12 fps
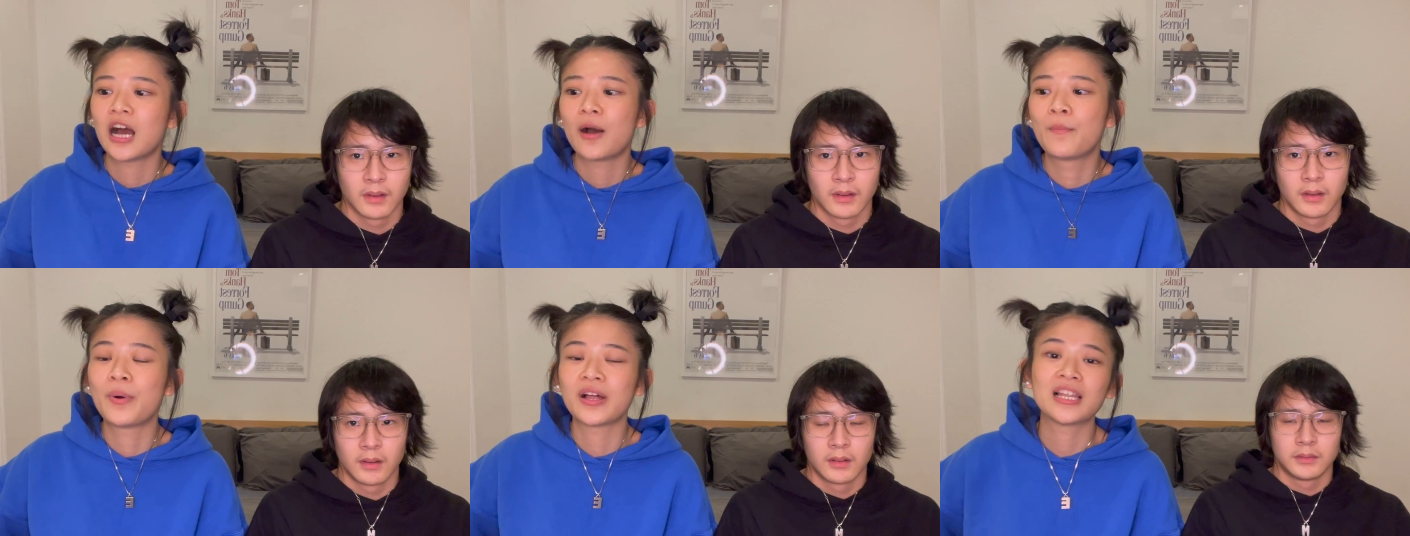
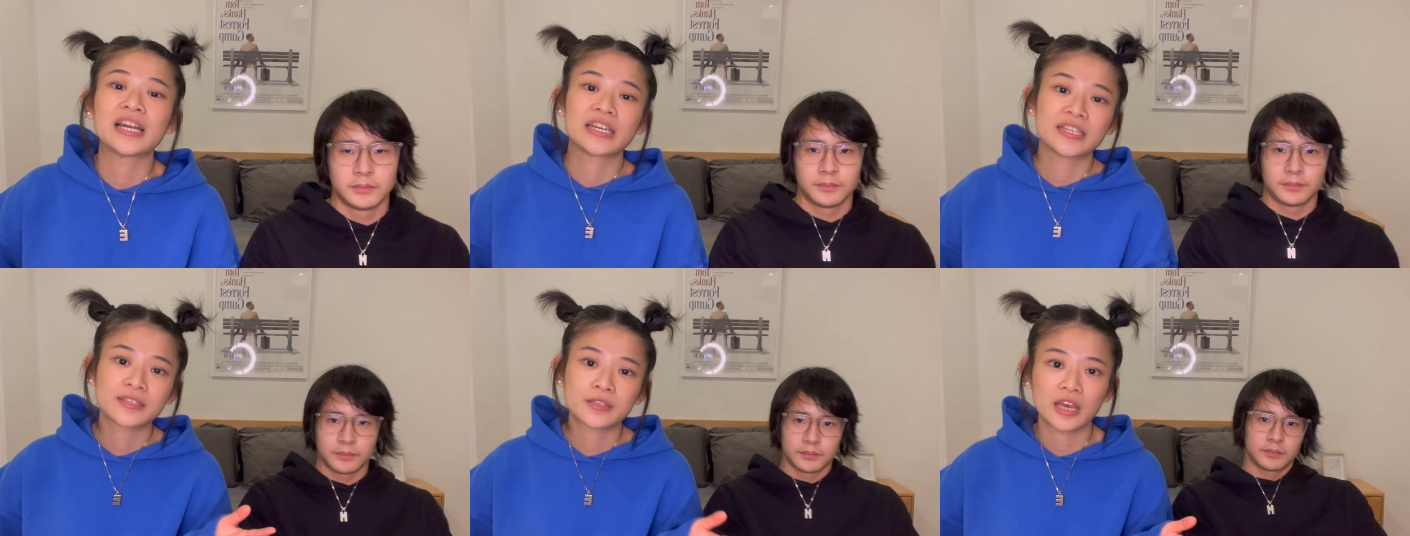Speaker 1: But like
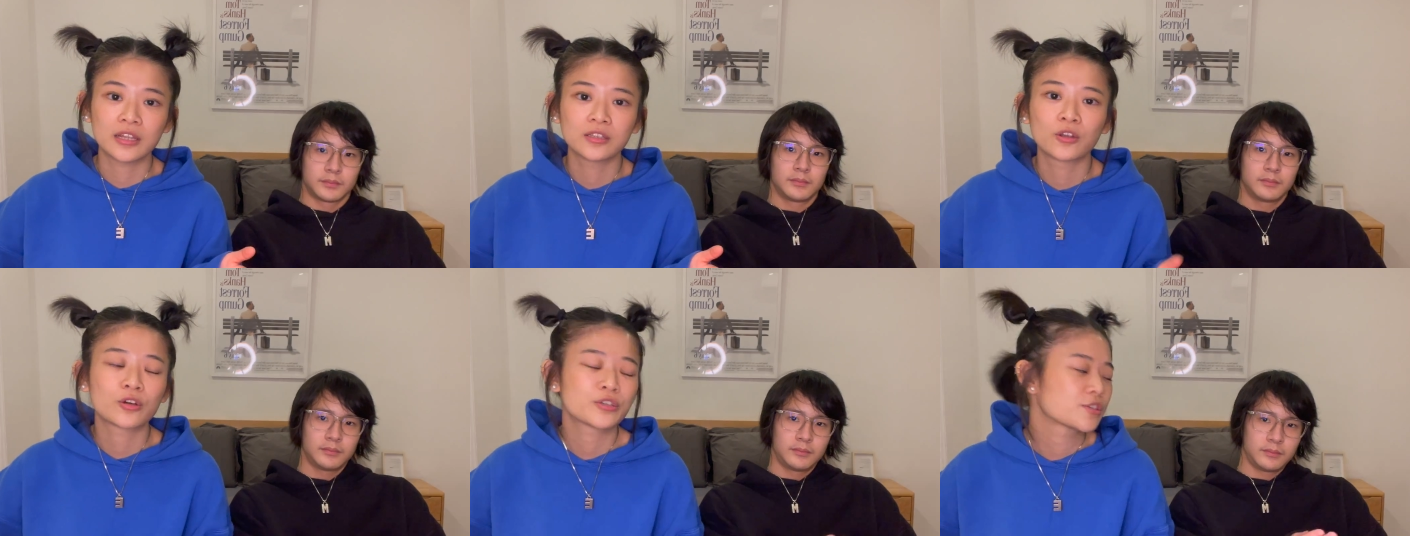
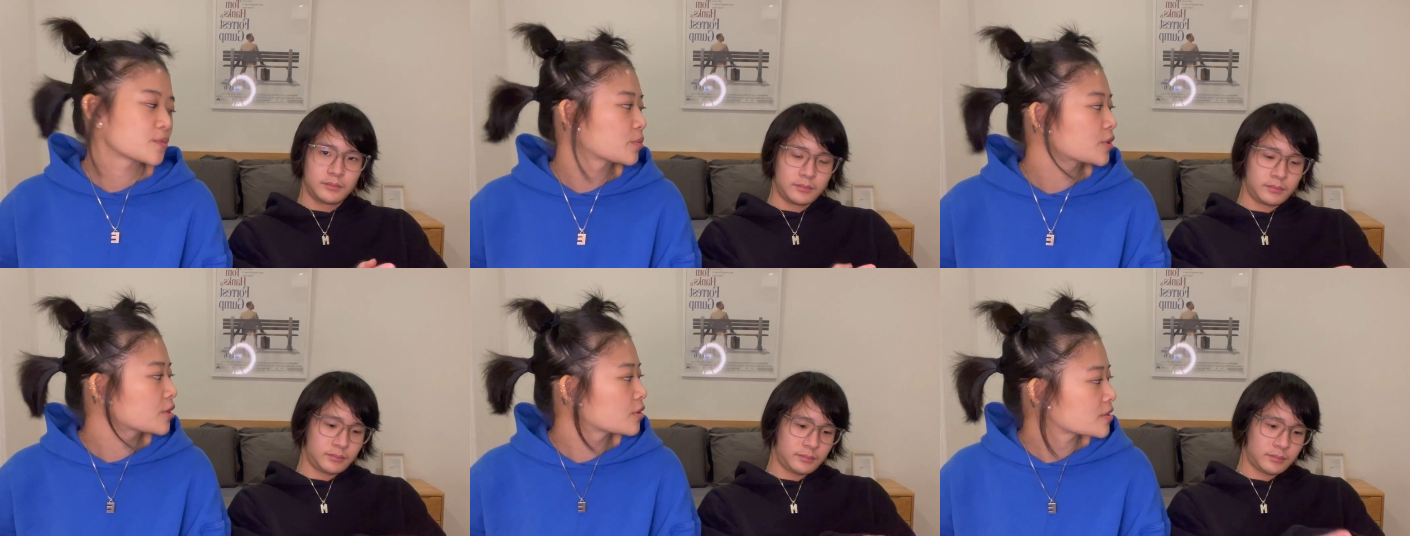large is a pretty
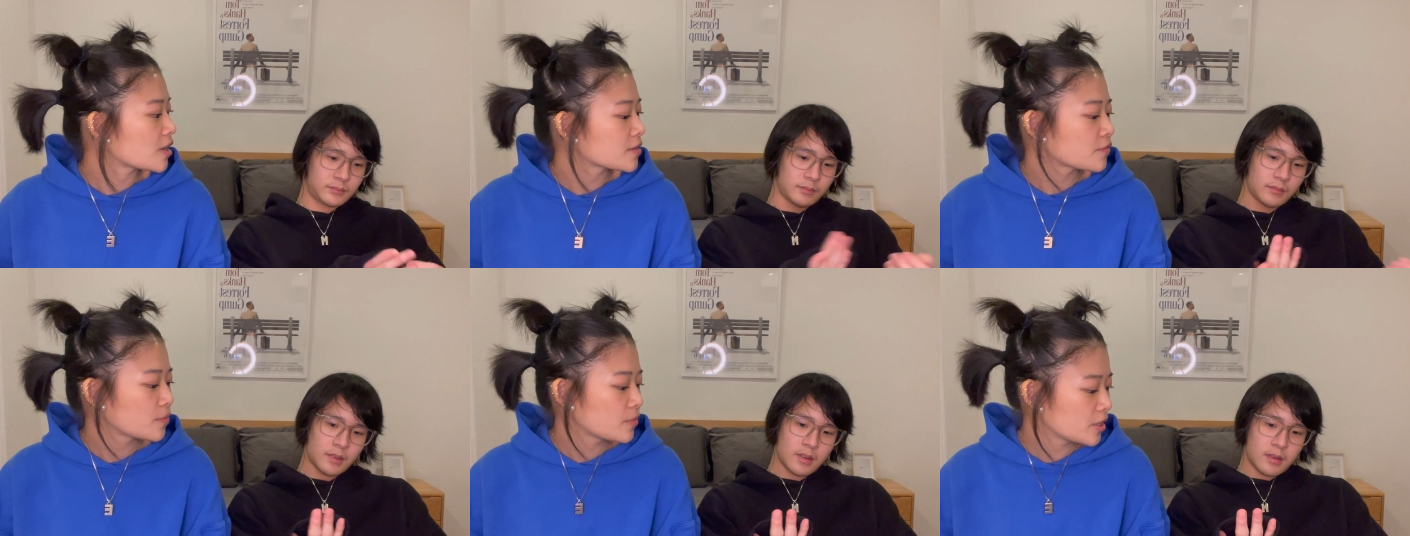good size for
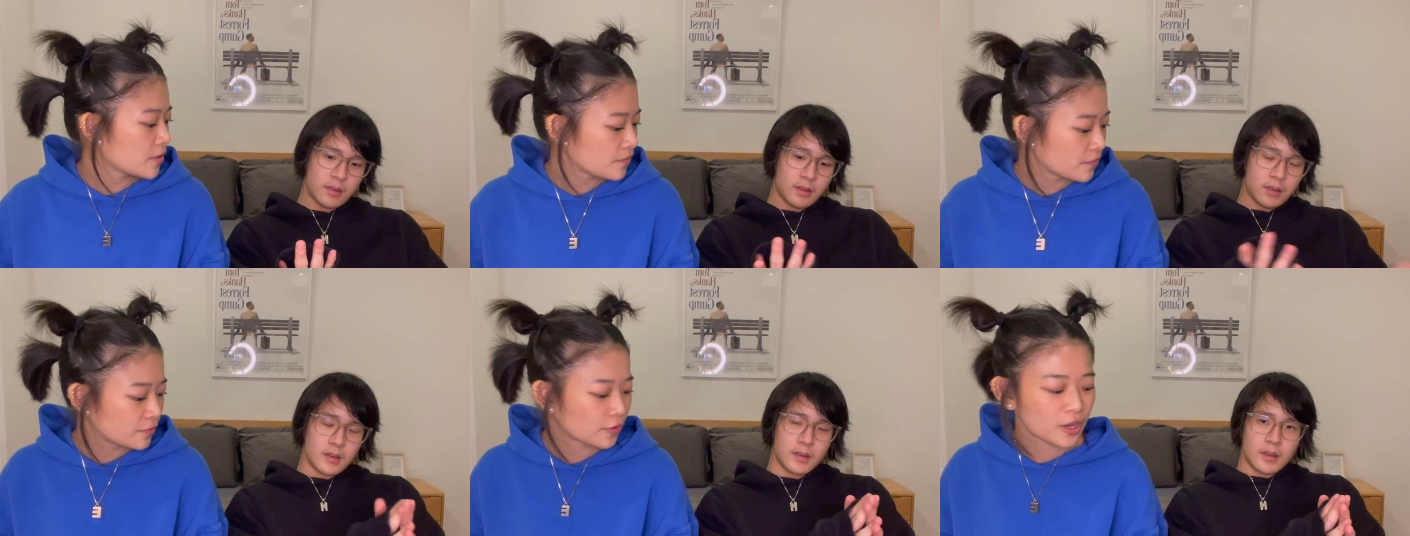me,
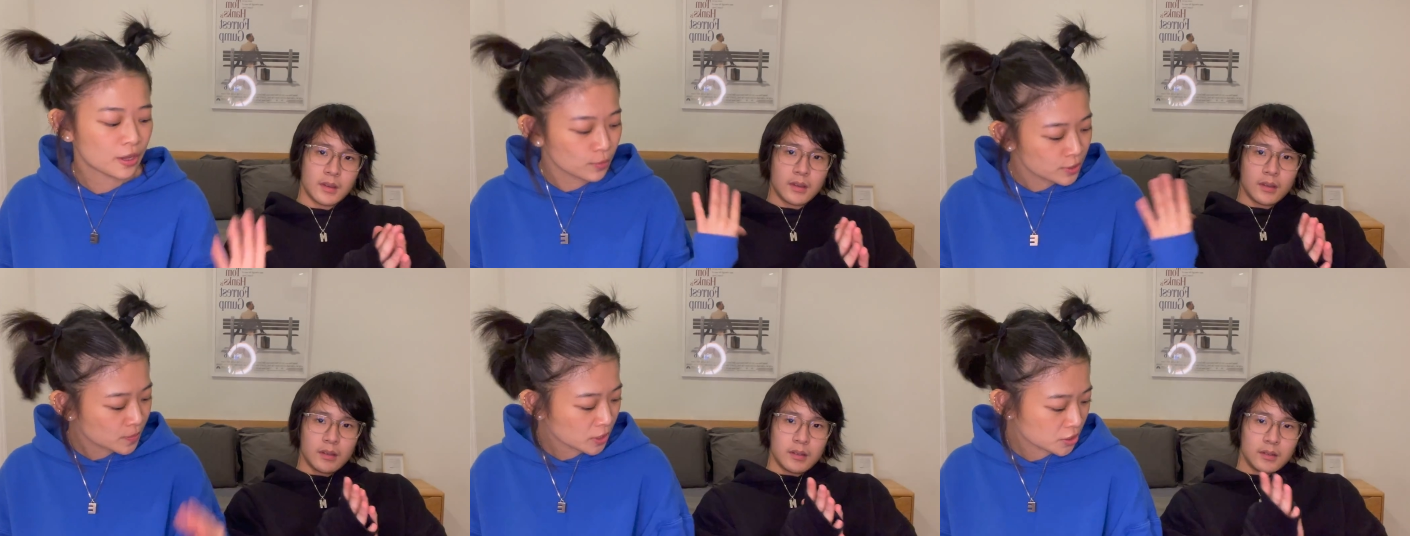for him
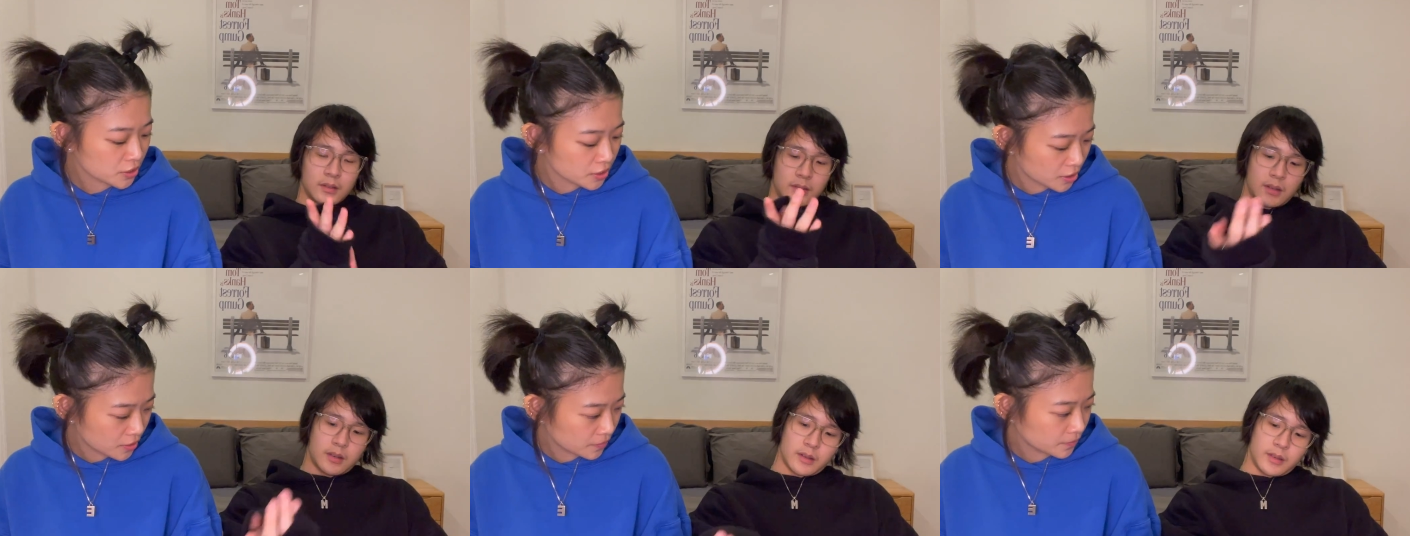especially.
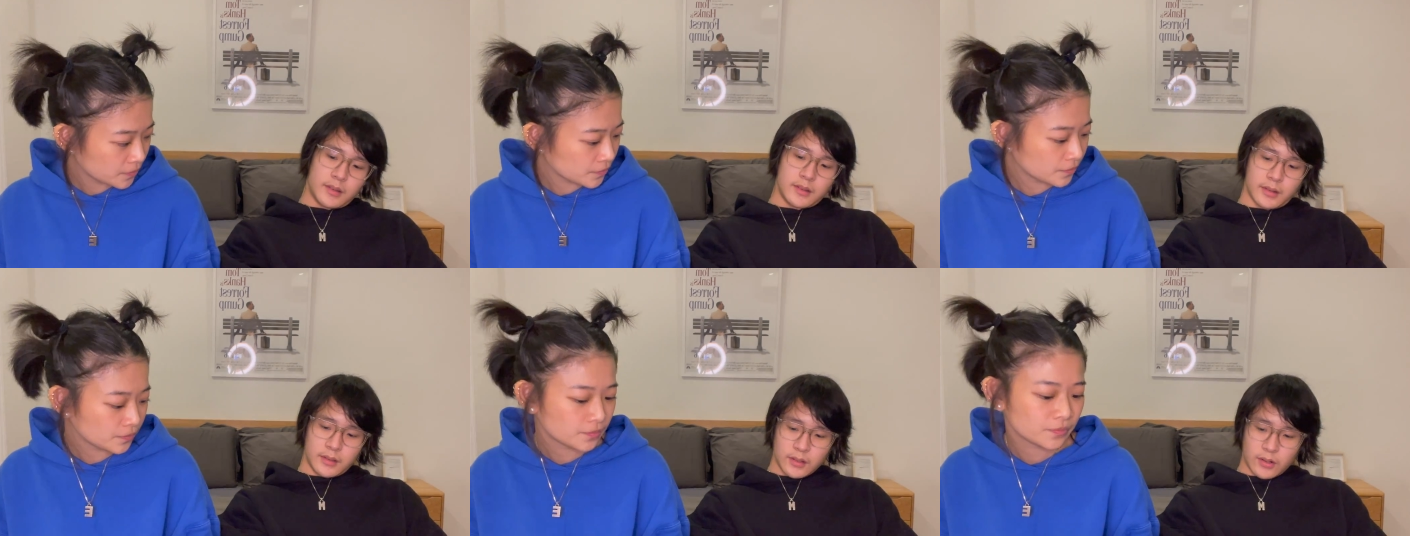Yeah,
Speaker 2: and I
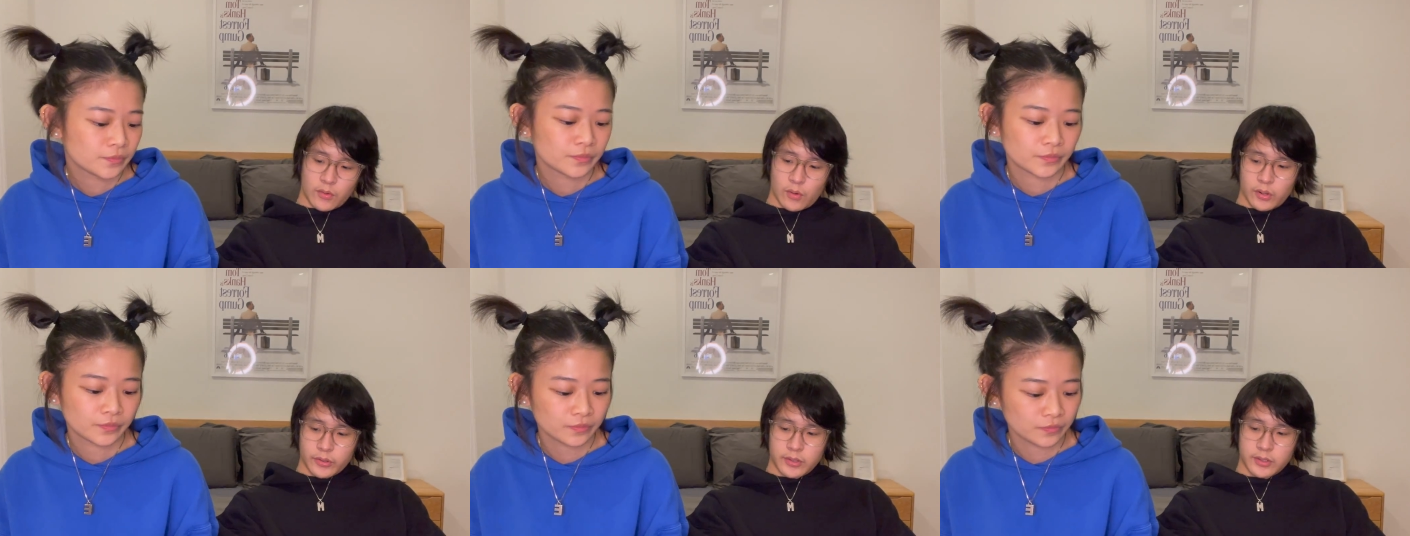think the
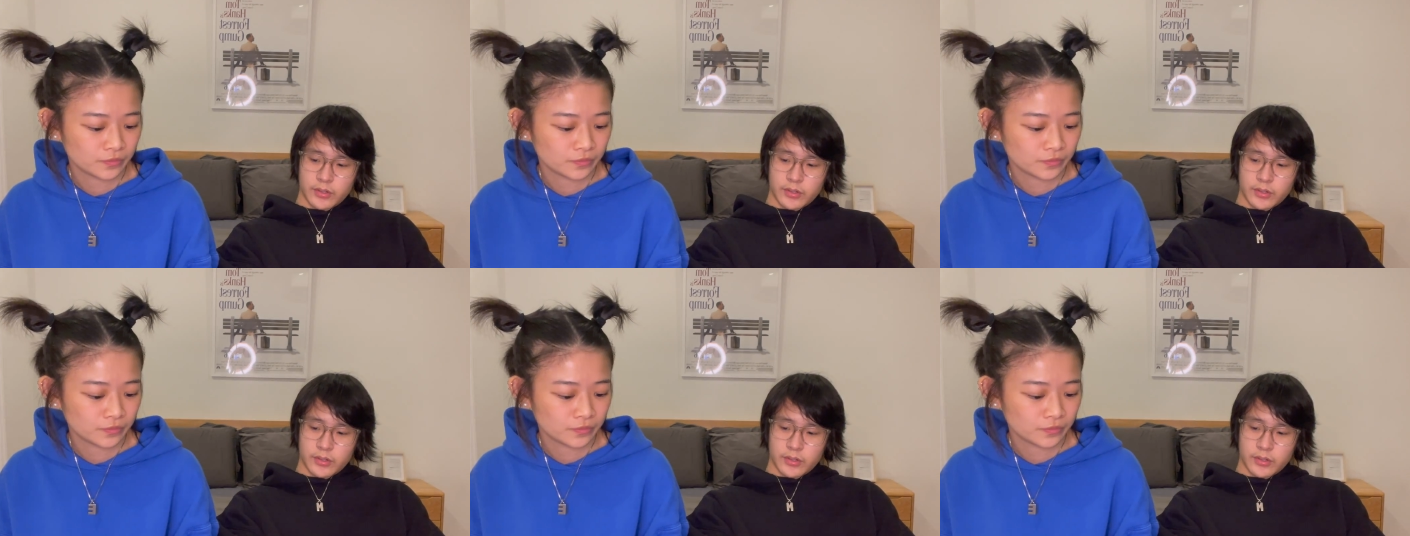quality is